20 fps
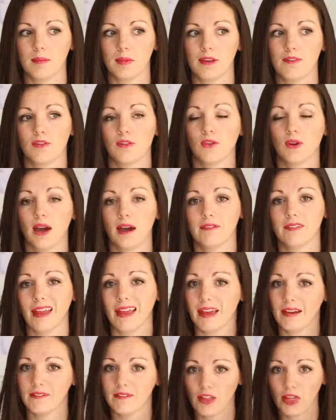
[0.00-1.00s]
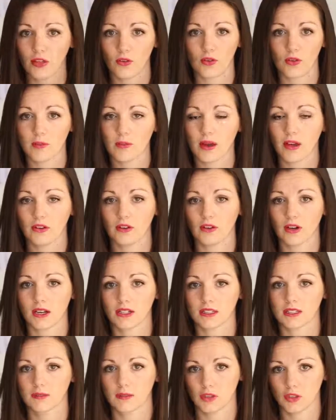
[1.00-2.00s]
if you have ever thought about your
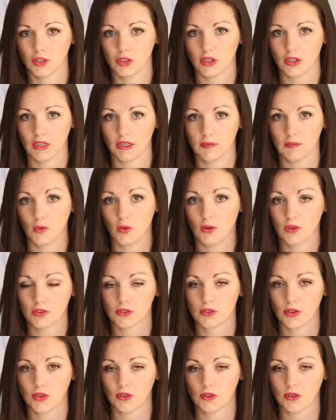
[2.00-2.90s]
customer journey more